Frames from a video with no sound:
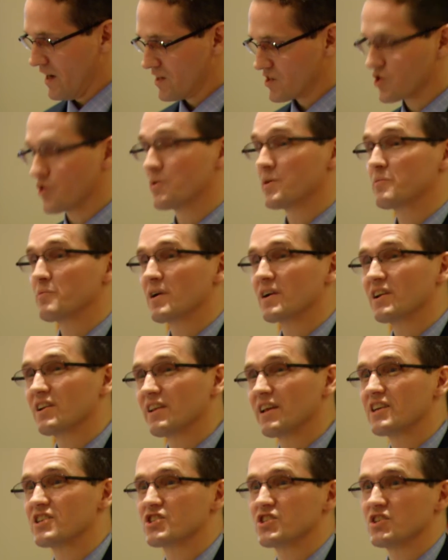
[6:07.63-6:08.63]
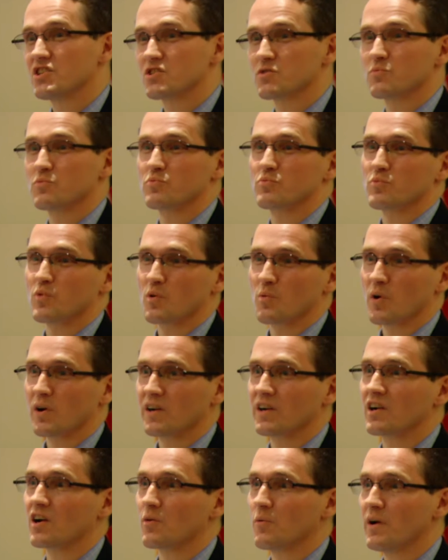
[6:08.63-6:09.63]
Zoning regulations, we're
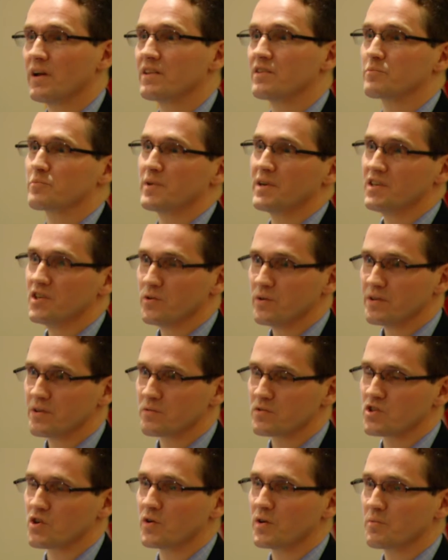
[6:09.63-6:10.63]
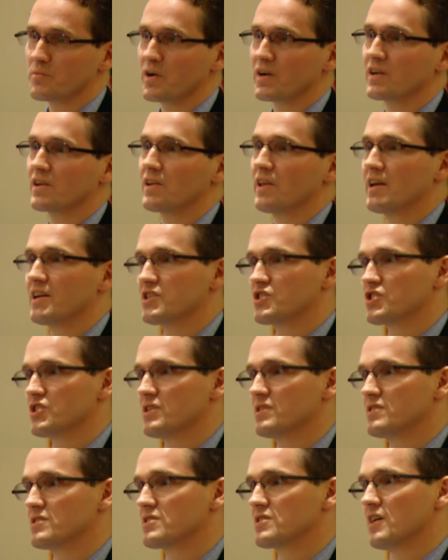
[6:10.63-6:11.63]
working our way redoing the zoning
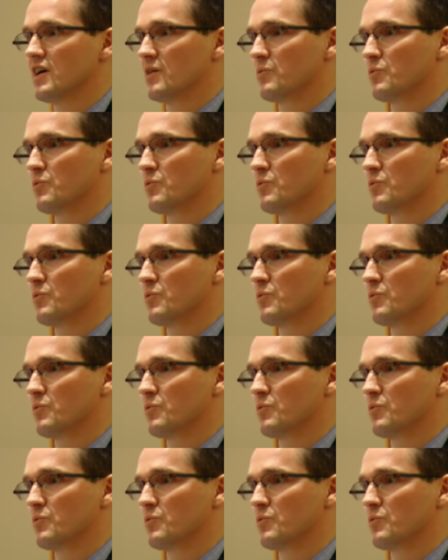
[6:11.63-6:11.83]
regulations,